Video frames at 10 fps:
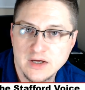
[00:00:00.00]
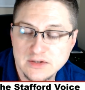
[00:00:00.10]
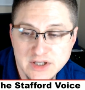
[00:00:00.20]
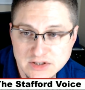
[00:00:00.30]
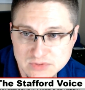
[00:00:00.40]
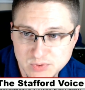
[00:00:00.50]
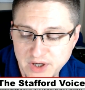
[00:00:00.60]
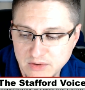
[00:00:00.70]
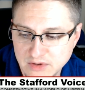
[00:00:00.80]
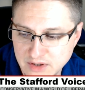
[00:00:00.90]
This
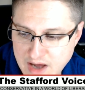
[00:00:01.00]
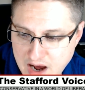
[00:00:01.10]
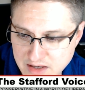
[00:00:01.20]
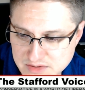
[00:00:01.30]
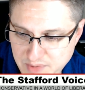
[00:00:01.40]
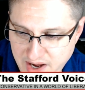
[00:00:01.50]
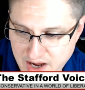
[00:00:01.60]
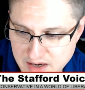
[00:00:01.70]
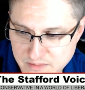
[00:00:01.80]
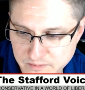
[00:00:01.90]
week, not as
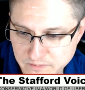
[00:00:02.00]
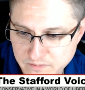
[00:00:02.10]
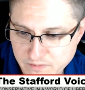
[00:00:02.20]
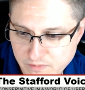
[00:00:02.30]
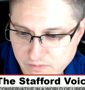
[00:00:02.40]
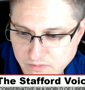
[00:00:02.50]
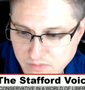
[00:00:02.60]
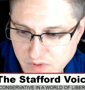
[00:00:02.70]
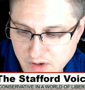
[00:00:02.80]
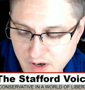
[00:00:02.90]
bad.
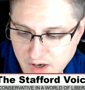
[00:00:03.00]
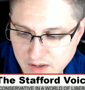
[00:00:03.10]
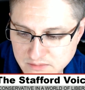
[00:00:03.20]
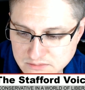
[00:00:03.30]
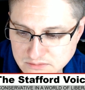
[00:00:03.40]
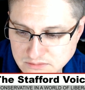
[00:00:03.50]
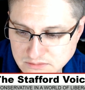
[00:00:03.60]
Anyway,